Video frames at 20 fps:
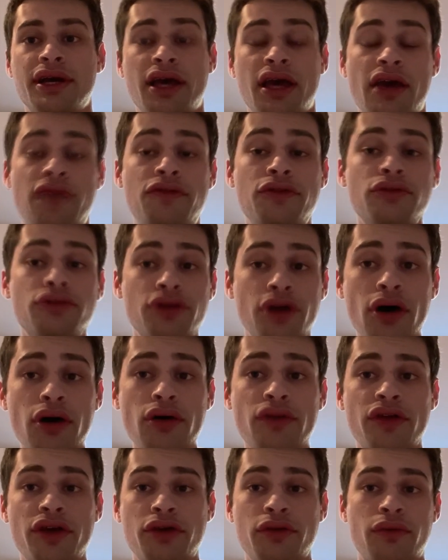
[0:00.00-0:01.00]
If you
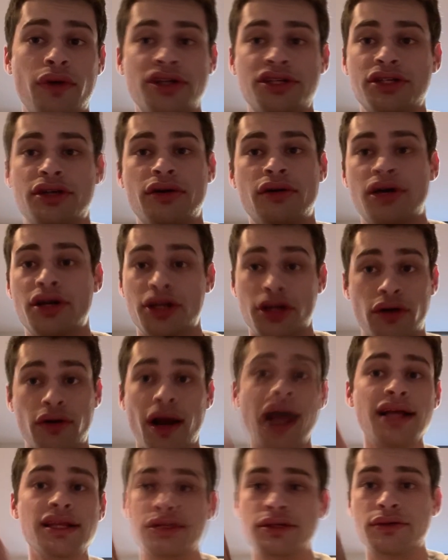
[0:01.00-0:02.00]
know that you want to go on to
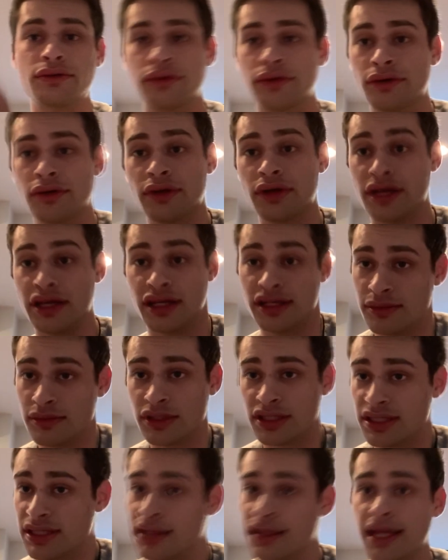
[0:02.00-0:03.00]
grad school
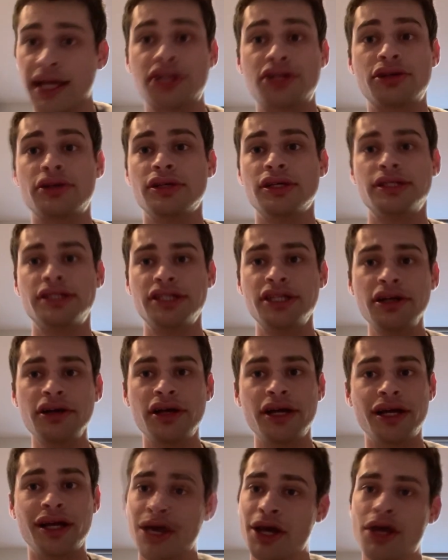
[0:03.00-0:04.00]
in electrical
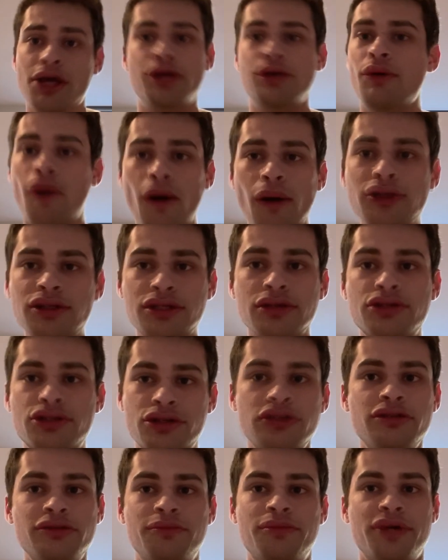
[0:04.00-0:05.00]
engineering, you also
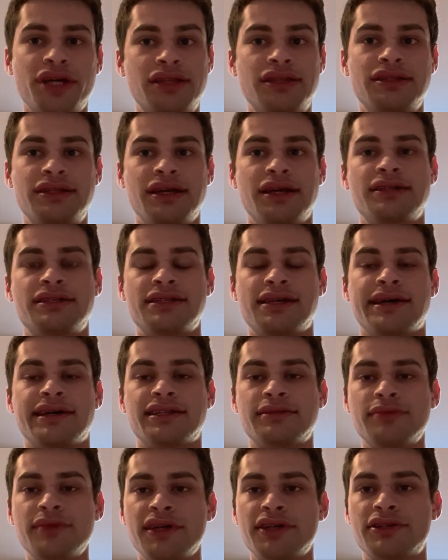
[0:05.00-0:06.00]
shouldn't pick the data
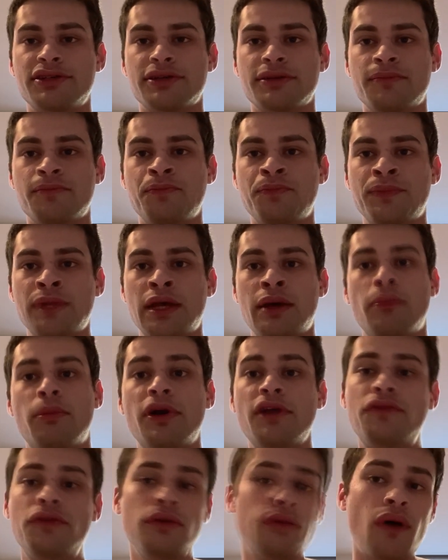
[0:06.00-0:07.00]
science major.
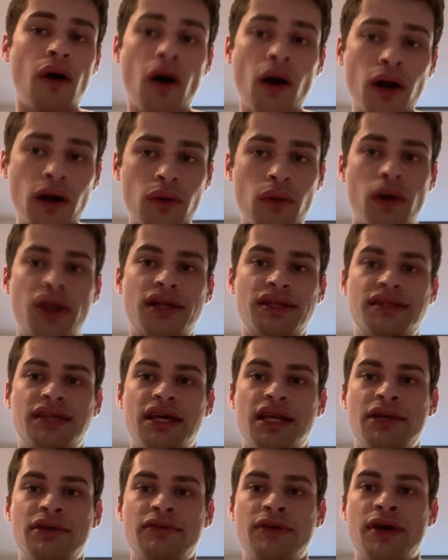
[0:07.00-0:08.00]
But if you are
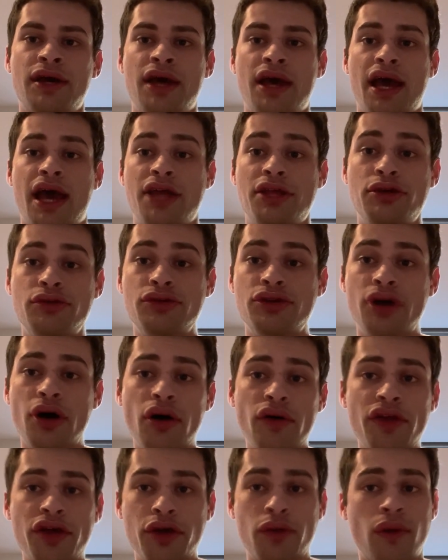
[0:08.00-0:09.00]
quantitative and you
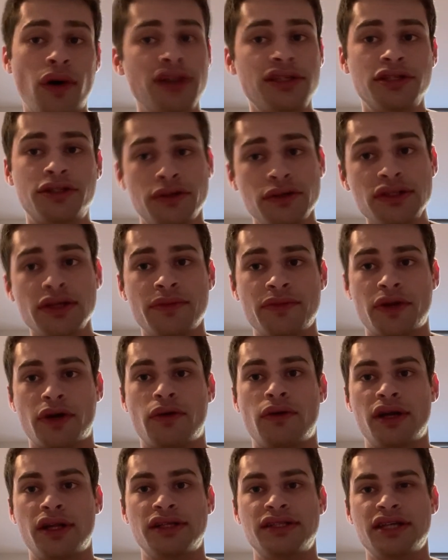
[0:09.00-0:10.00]
know that you want to do something
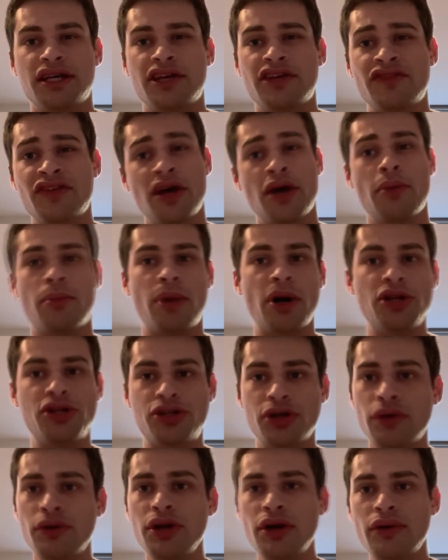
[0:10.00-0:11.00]
quantitative, but
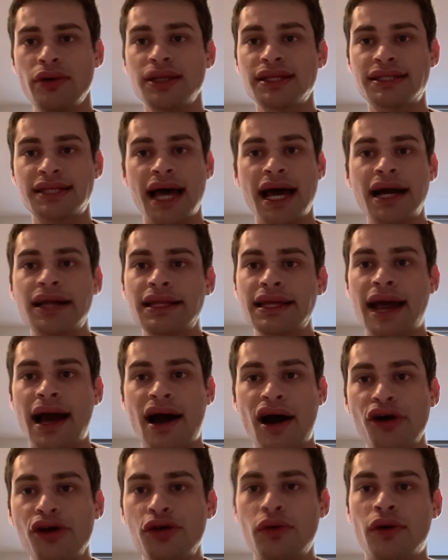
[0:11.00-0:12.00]
don't know exactly
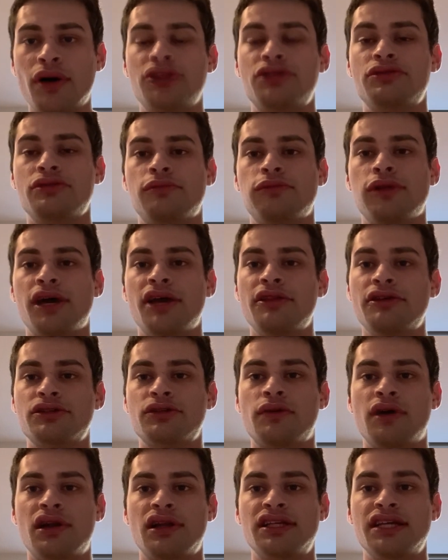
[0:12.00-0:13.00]
how you want to apply those
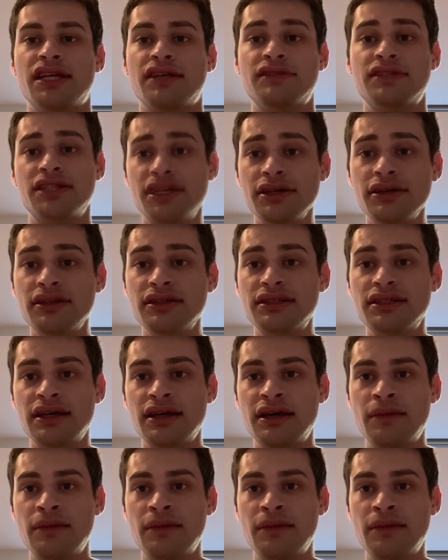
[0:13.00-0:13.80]
quantitative skills,